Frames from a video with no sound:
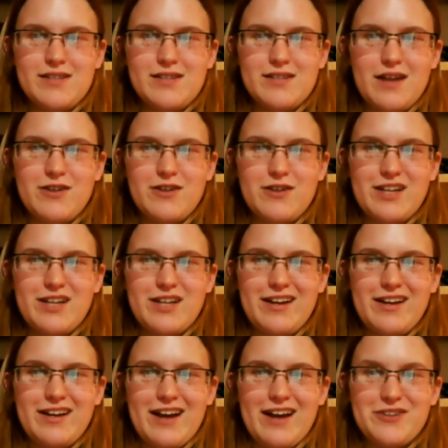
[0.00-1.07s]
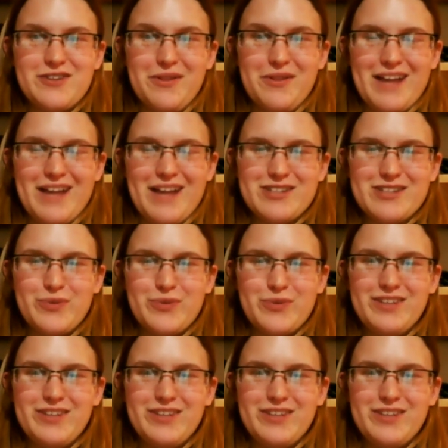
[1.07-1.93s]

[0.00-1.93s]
entertaining as our last one.